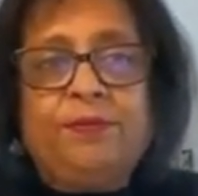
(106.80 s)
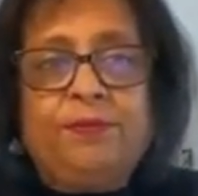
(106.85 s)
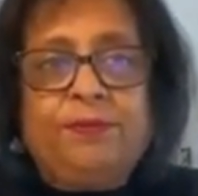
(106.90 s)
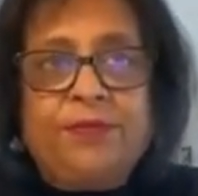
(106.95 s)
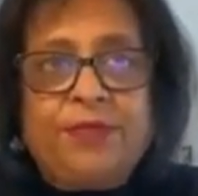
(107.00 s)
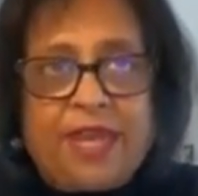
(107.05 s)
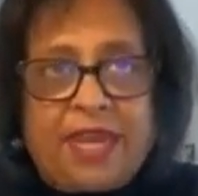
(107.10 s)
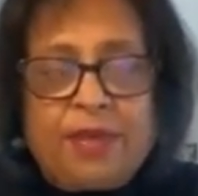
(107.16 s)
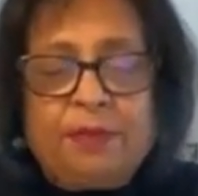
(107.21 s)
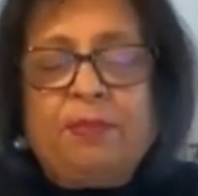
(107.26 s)

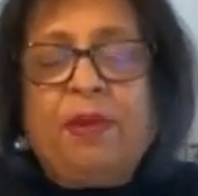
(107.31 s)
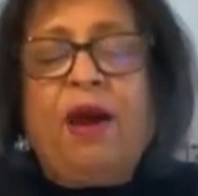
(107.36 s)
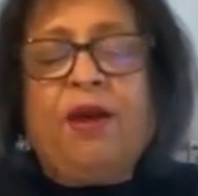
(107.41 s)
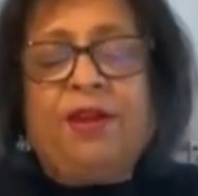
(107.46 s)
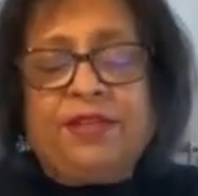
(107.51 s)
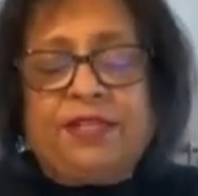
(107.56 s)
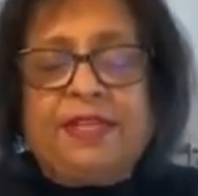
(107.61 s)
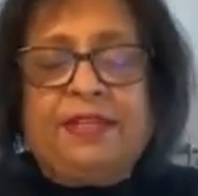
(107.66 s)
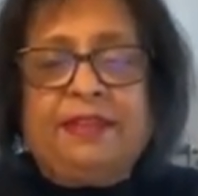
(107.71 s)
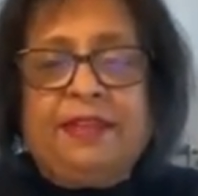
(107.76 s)
take
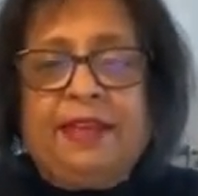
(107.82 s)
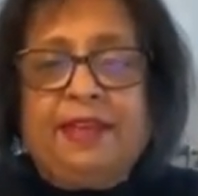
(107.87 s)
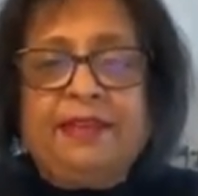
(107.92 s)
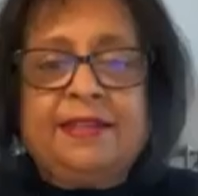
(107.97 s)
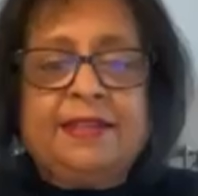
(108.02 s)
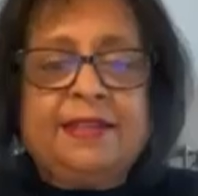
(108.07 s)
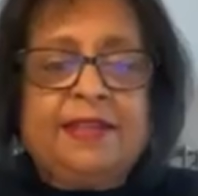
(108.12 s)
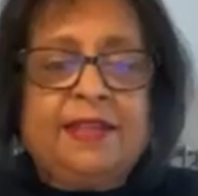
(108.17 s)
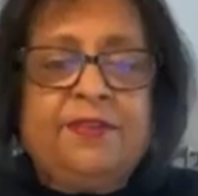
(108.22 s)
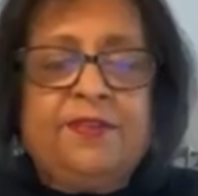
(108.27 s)
part in
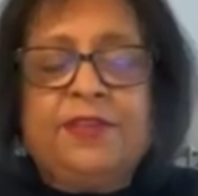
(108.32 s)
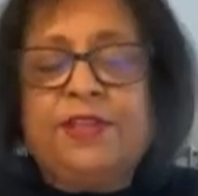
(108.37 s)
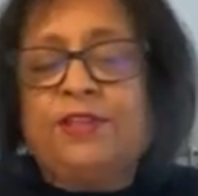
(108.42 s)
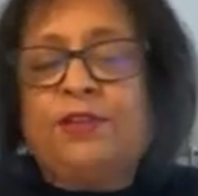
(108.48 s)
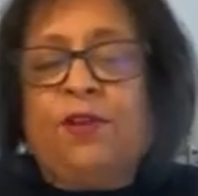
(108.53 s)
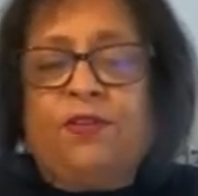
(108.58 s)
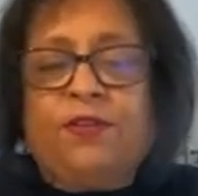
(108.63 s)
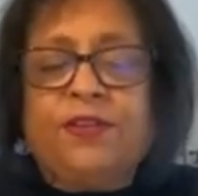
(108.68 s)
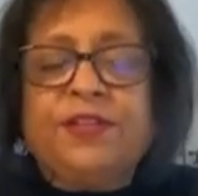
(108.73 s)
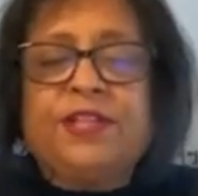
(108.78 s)
this if it's
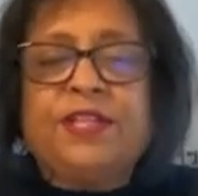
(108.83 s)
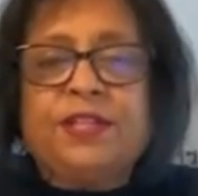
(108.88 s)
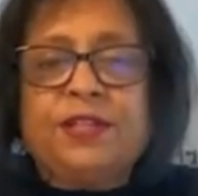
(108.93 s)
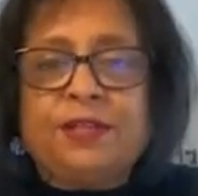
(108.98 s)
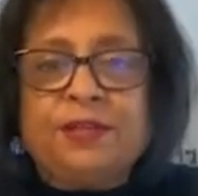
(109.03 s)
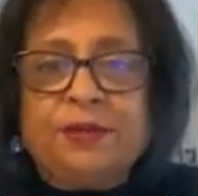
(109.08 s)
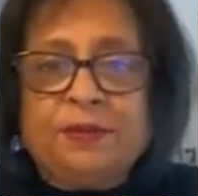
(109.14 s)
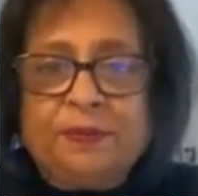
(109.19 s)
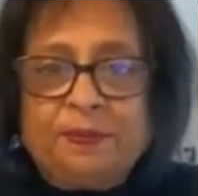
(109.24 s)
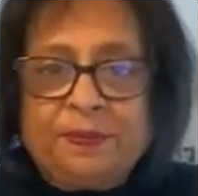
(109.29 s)
offered to
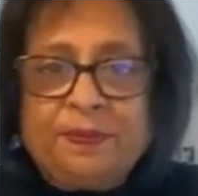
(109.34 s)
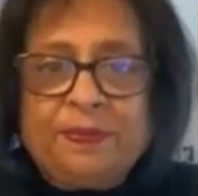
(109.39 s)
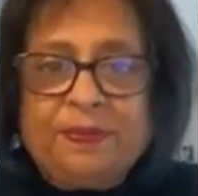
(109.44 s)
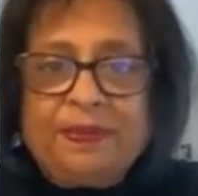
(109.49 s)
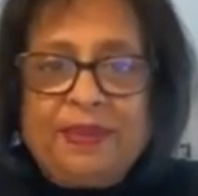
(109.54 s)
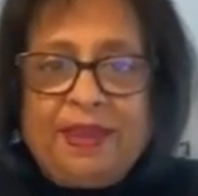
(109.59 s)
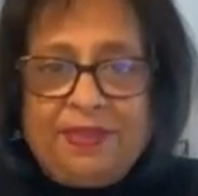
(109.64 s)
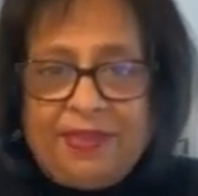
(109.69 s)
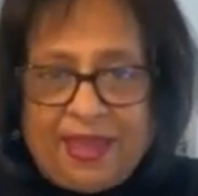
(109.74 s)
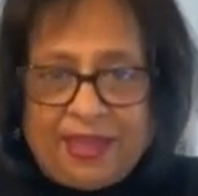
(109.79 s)
you.
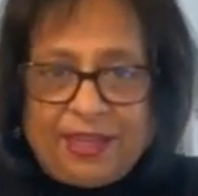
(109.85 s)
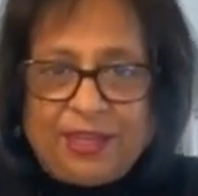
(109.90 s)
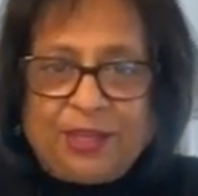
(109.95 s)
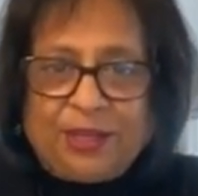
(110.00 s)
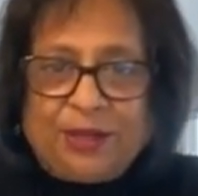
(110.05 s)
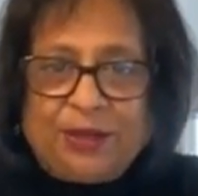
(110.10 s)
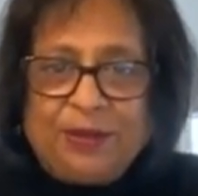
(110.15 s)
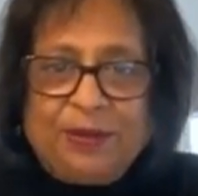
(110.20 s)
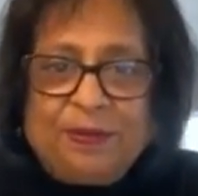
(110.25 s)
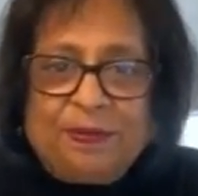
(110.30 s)
Thank
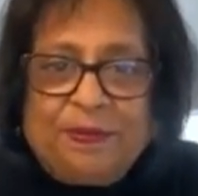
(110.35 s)
you.